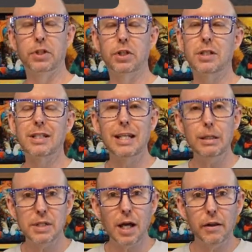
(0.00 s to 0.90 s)
but just
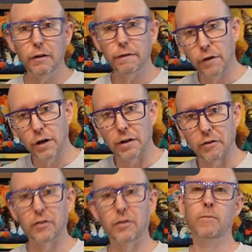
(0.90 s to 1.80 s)
keep telling your
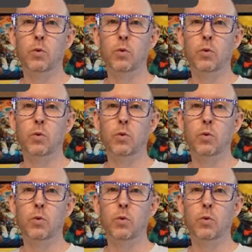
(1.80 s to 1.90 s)
friends.